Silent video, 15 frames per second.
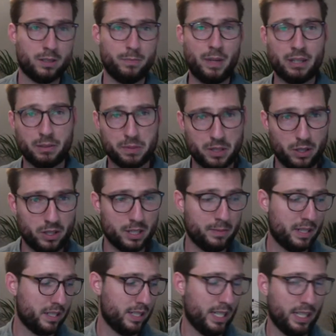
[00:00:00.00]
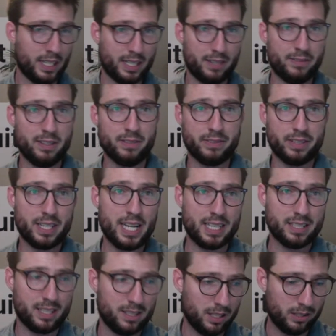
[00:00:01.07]
bankruptcy lawyers might say like even if the debt's
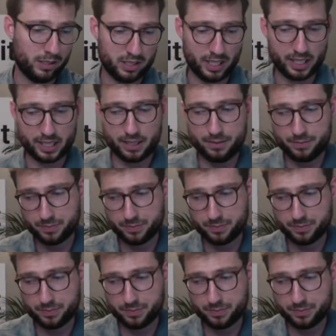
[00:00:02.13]
as low as like